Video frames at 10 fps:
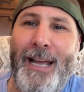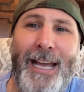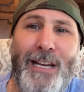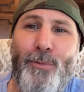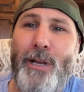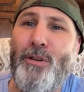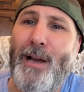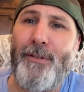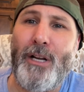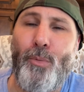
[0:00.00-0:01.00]
Anyway, you
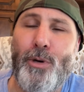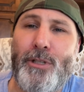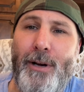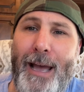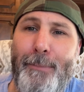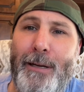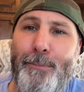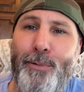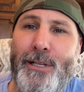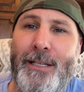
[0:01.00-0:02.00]
never know what's going to happen in
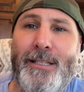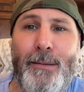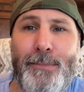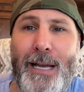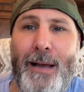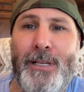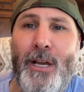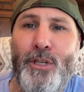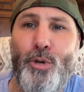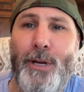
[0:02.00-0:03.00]
prison. And sometimes
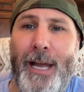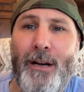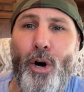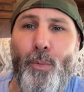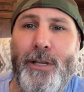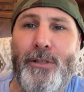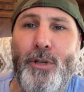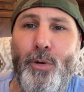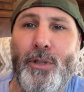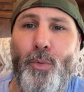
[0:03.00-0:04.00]
you can't always
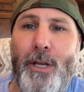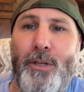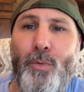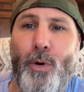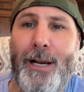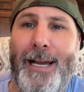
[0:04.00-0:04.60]
do it the way you want.